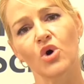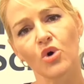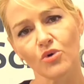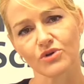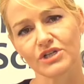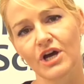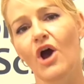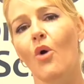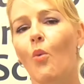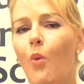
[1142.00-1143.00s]
hooked
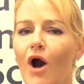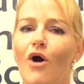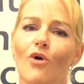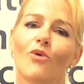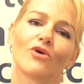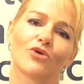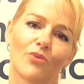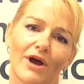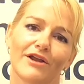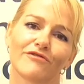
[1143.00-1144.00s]
while
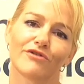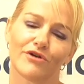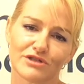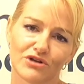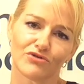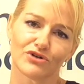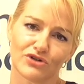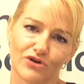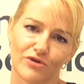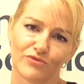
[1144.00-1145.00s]
you're waiting for those longer
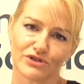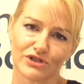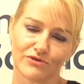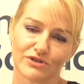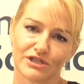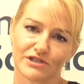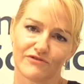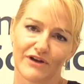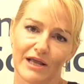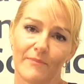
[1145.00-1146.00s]
term results to
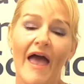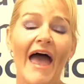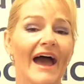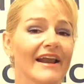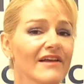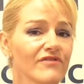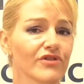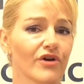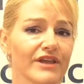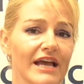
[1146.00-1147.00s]
develop. And
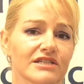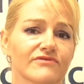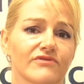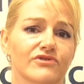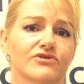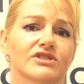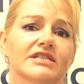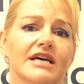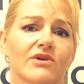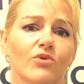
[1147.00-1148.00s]
even though the active I've used
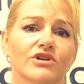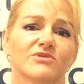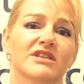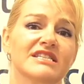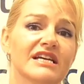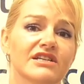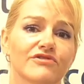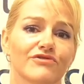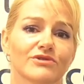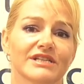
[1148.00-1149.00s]
today works within 10
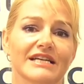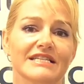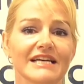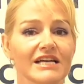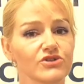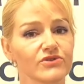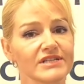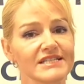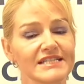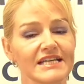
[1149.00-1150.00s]
to 14 days, you
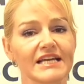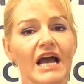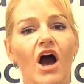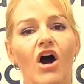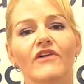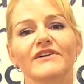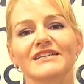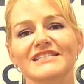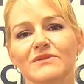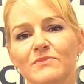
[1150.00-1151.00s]
can see I've
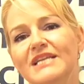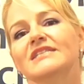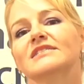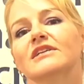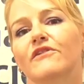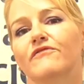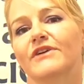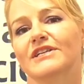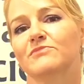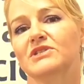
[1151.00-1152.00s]
added some instant
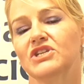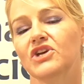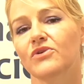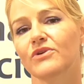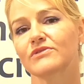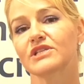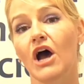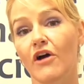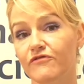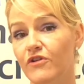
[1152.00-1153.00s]
effect materials
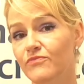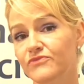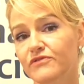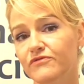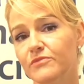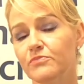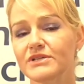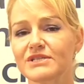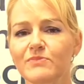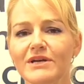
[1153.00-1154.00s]
from different
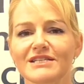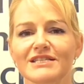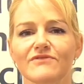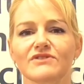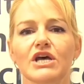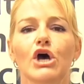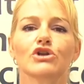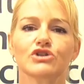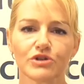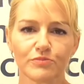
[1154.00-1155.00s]
perspectives
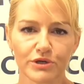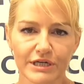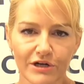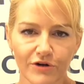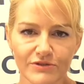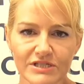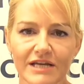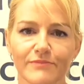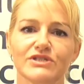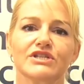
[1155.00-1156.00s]
to the product
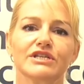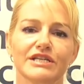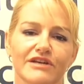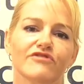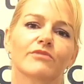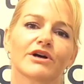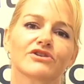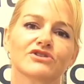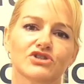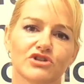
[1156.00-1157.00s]
concepts to give my
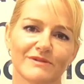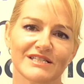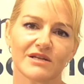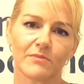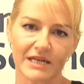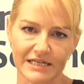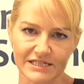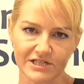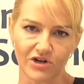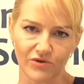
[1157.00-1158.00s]
consumer some
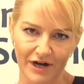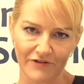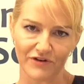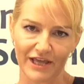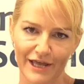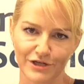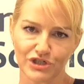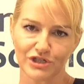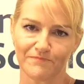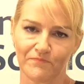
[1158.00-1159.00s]
instant
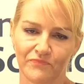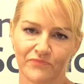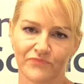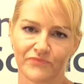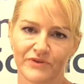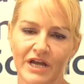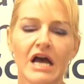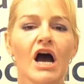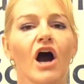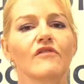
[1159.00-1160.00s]
gratification.
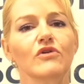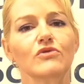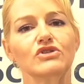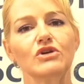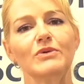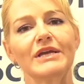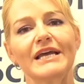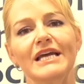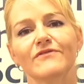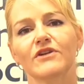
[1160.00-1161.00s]
I've also been
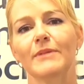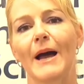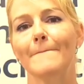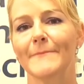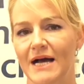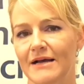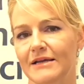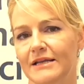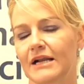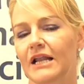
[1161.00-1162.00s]
careful about
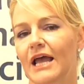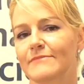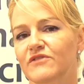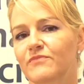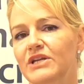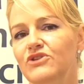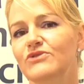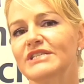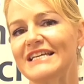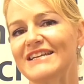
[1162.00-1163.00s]
marketing claims. I've been
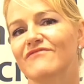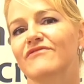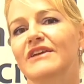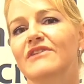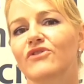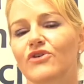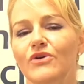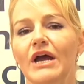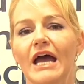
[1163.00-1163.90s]
using in vivo